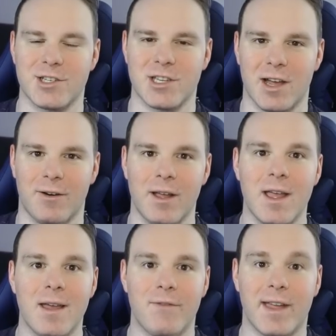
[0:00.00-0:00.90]
So
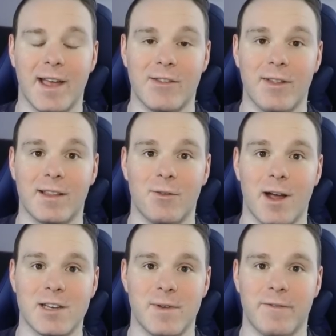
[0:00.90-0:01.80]
if you guys would like to
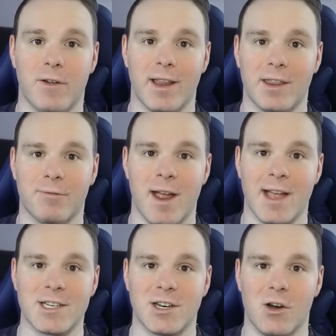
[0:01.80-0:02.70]
watch my full-length
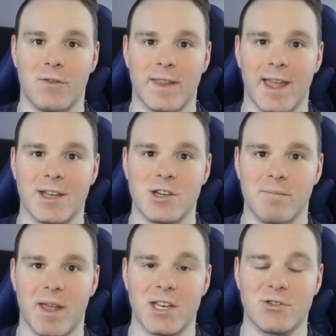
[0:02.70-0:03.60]
reaction to Over the Hedge on
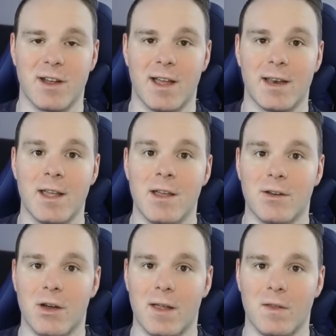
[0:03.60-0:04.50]
Patreon,
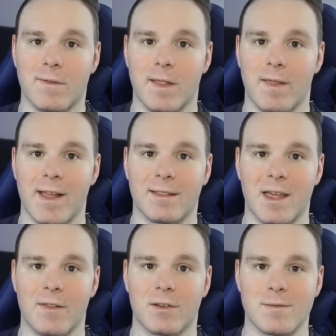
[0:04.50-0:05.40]
go ahead and look for the link
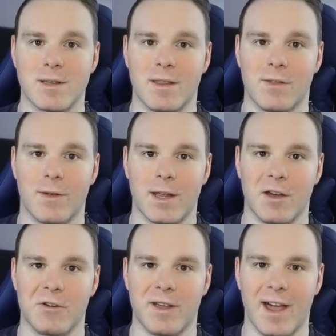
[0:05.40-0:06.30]
down in the description of this
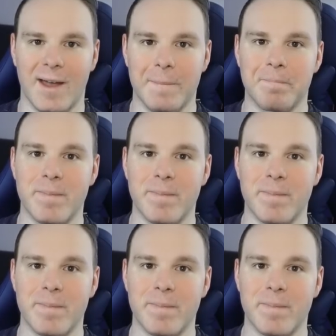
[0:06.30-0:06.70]
video, okay?